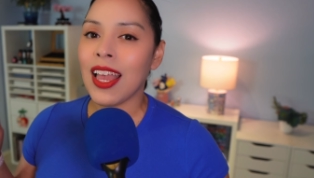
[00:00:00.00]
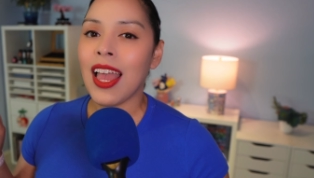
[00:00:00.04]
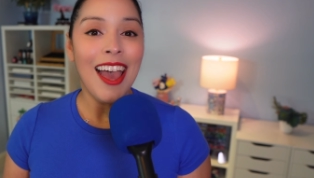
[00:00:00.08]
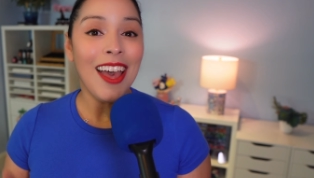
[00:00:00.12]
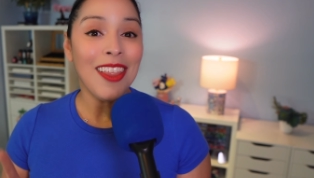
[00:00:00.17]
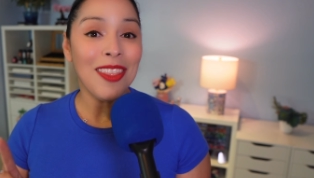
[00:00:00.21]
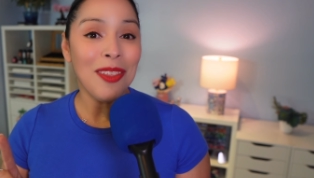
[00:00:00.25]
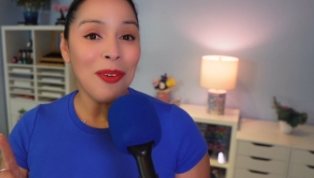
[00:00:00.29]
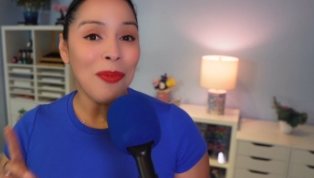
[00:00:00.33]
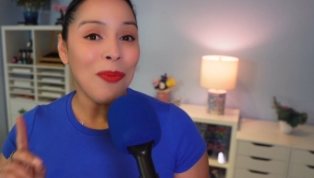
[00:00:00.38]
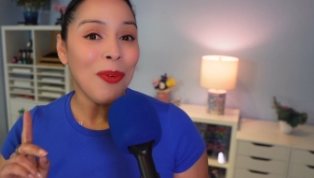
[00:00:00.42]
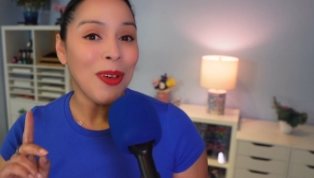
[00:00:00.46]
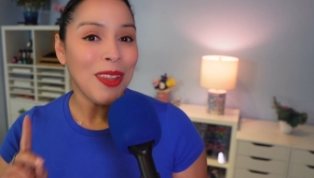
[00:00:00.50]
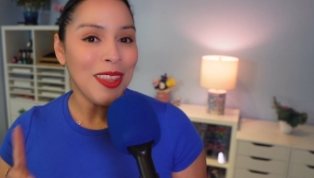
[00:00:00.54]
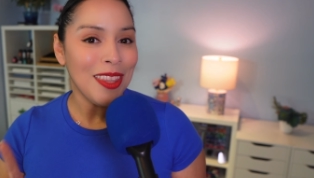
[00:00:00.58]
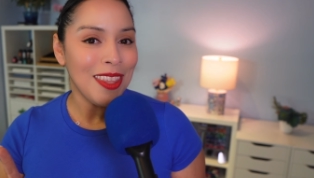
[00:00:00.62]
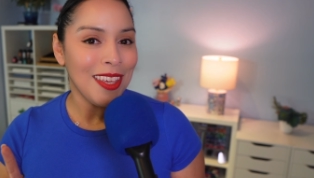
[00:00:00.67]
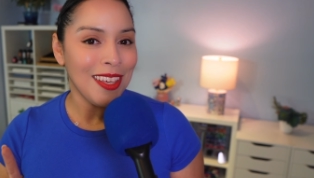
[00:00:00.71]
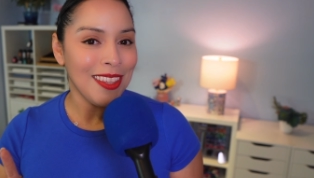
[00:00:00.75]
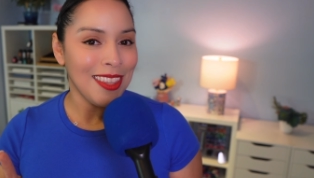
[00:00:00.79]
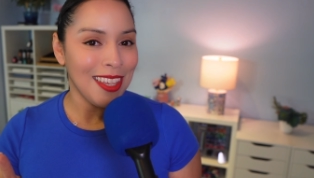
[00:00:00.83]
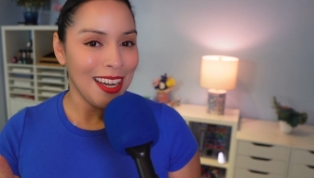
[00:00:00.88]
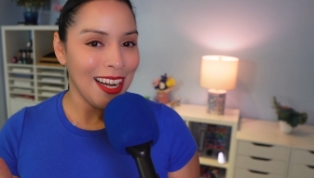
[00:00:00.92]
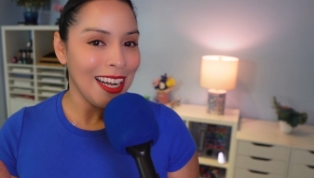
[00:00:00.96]
and the one
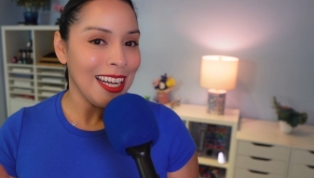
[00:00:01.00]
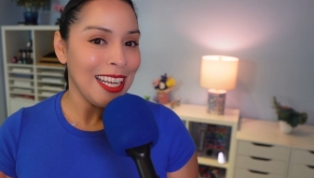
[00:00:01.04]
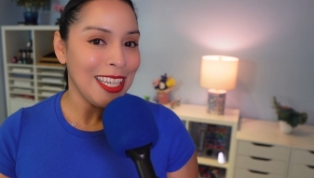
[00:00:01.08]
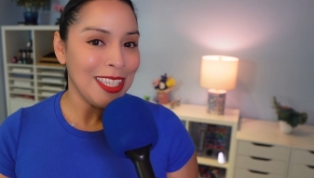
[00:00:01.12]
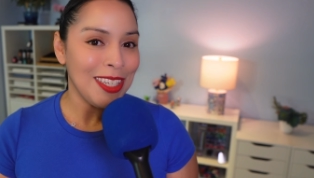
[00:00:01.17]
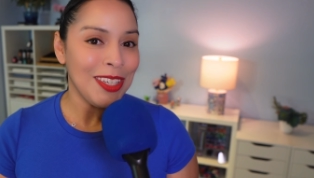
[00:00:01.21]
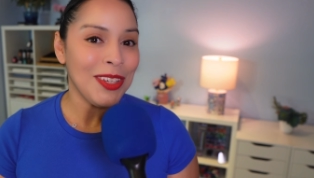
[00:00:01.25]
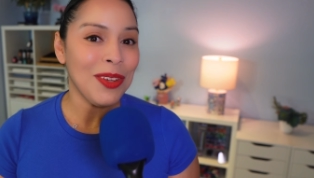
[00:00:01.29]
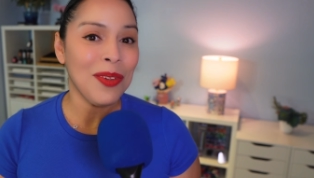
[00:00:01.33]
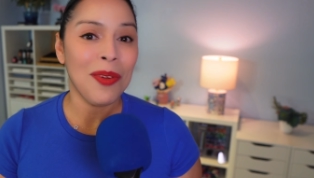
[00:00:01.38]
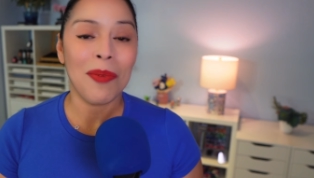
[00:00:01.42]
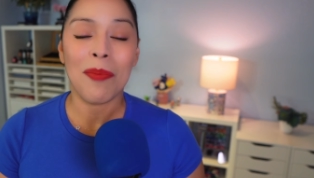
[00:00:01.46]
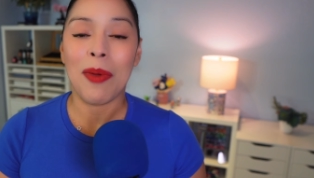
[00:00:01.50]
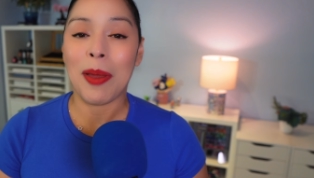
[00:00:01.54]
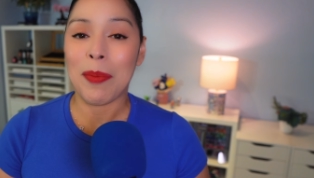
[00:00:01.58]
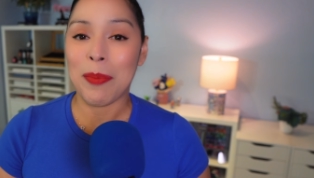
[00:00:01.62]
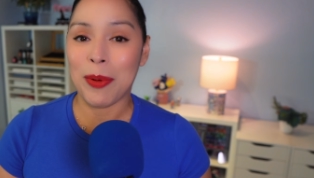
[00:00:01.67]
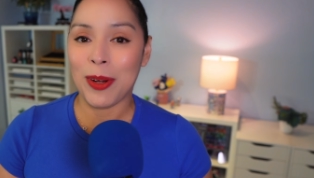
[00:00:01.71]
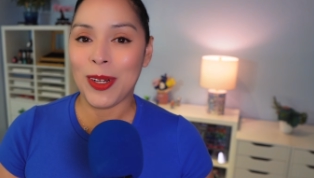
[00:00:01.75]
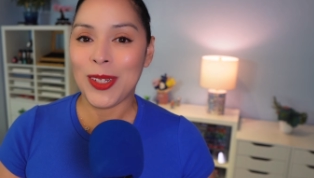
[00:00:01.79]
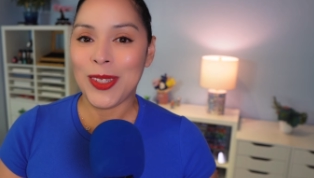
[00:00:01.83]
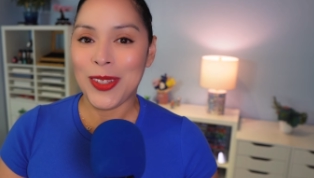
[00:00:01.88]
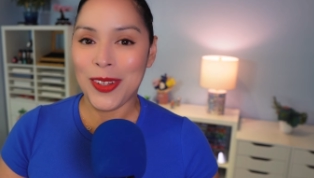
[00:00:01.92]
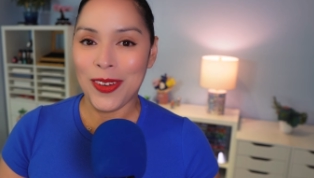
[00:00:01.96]
thing that I need to do in my
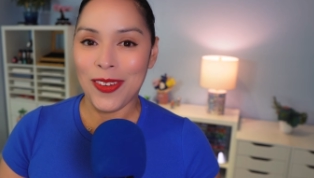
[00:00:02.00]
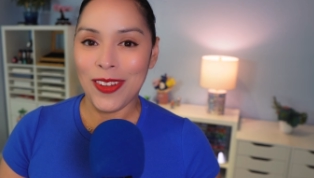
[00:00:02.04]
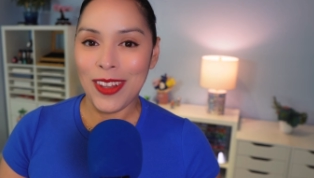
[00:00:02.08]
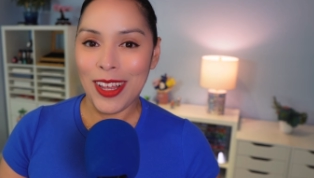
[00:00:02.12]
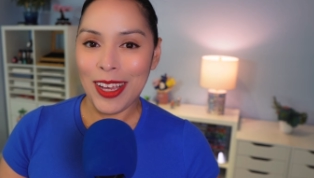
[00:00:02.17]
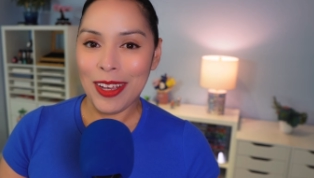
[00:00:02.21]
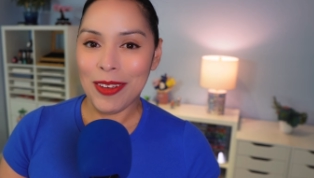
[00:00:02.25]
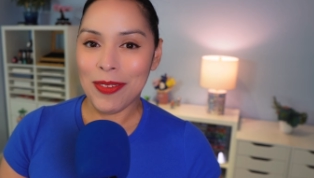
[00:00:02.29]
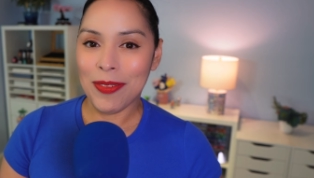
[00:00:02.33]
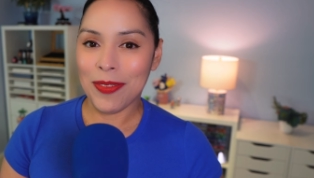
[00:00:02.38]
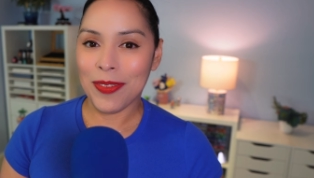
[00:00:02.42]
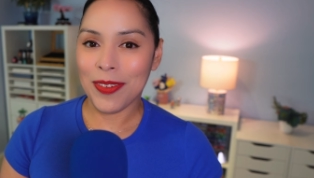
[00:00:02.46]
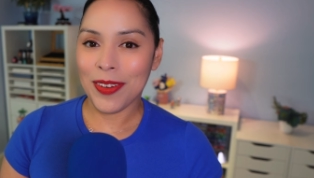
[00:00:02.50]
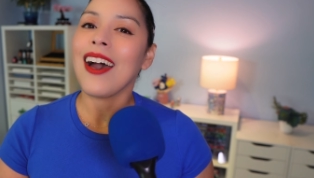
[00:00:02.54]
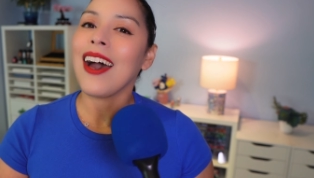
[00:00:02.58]
personal life.